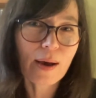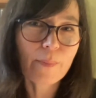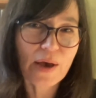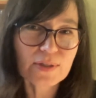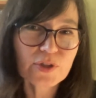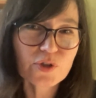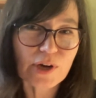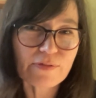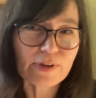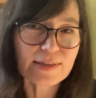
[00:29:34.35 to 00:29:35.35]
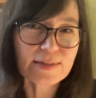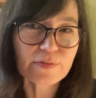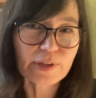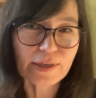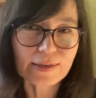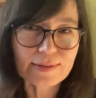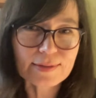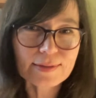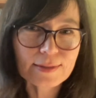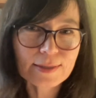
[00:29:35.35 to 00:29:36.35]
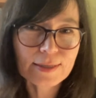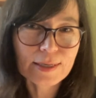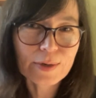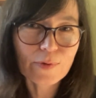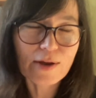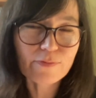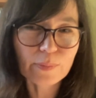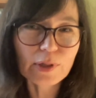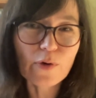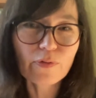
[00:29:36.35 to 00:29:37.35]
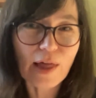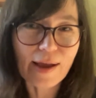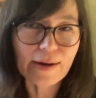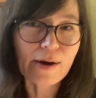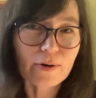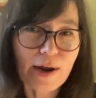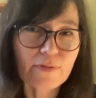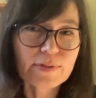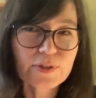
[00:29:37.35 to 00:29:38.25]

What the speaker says: about strafing civilians, right, from low-flying aircraft.